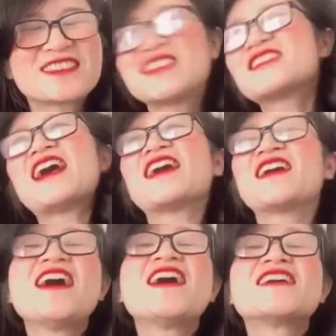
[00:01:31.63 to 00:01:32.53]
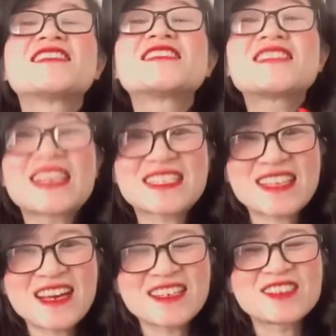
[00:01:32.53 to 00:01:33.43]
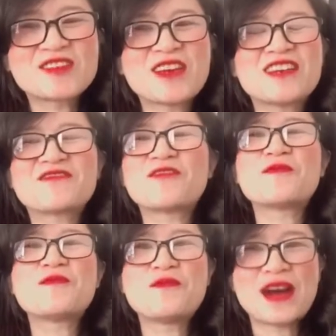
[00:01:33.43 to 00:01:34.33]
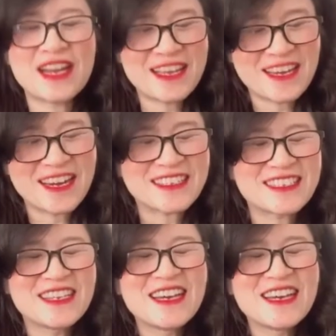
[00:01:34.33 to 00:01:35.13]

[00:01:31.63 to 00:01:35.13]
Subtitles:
She say 600 for balayage.